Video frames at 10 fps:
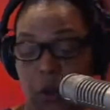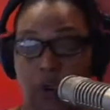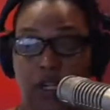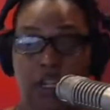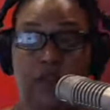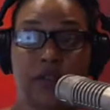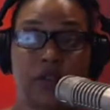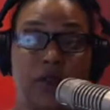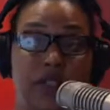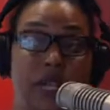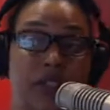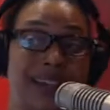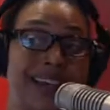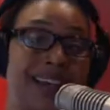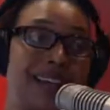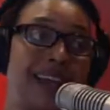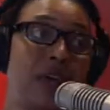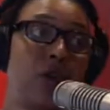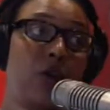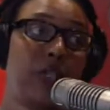who are achieving good results. Now,
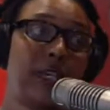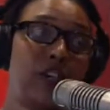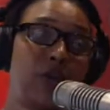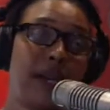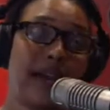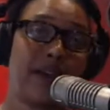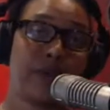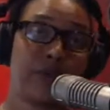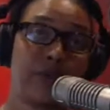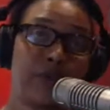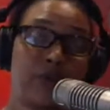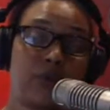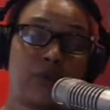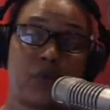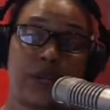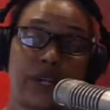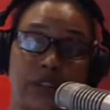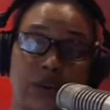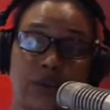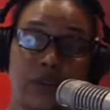the only issue I have with rewarding
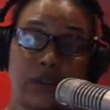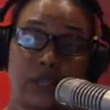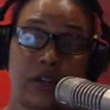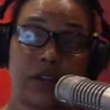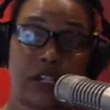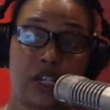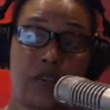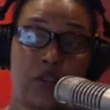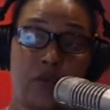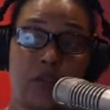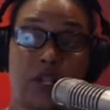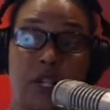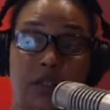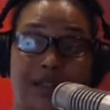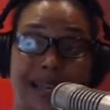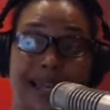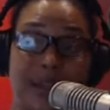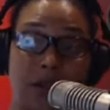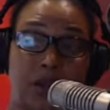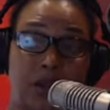those that are achieving good results, that's
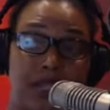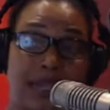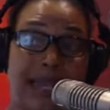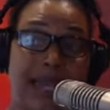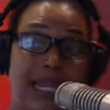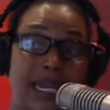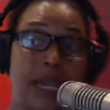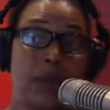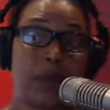all good and dandy,